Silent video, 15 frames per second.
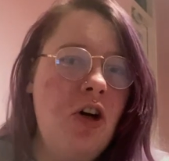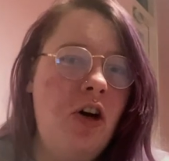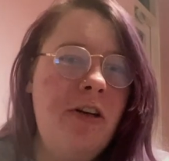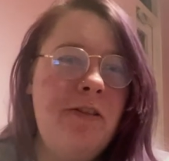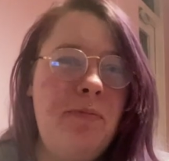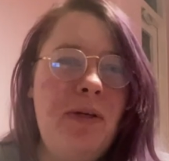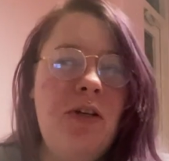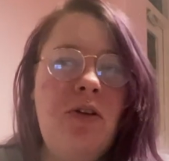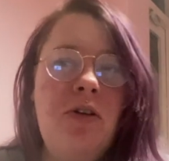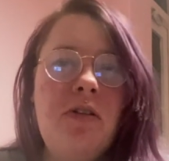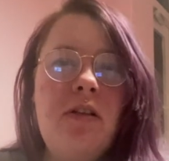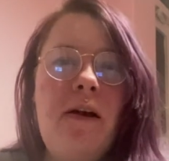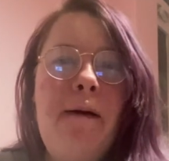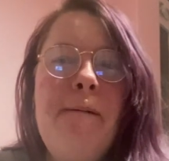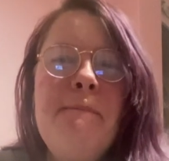guys,
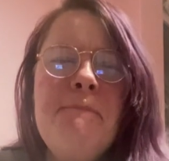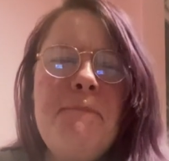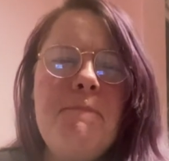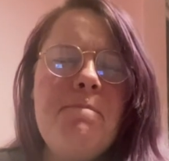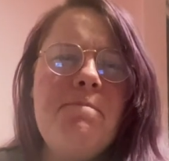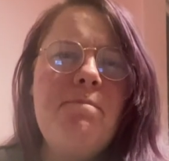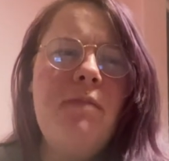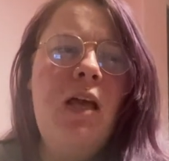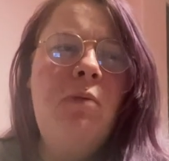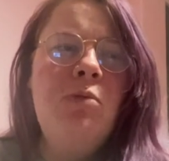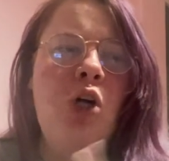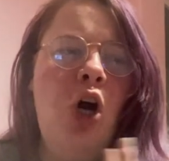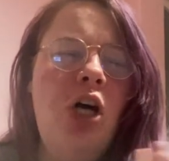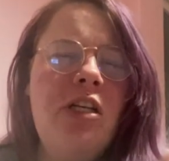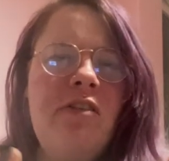because I'm
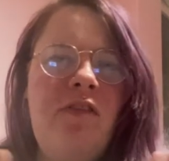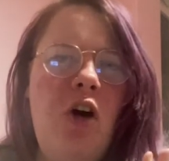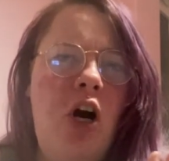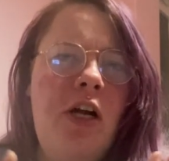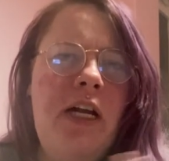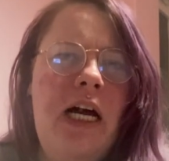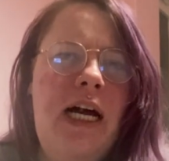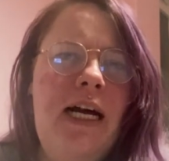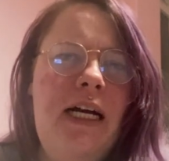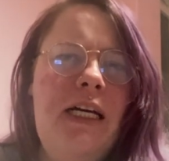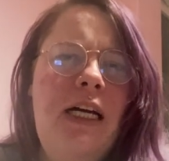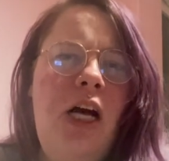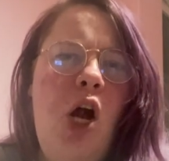kind of on a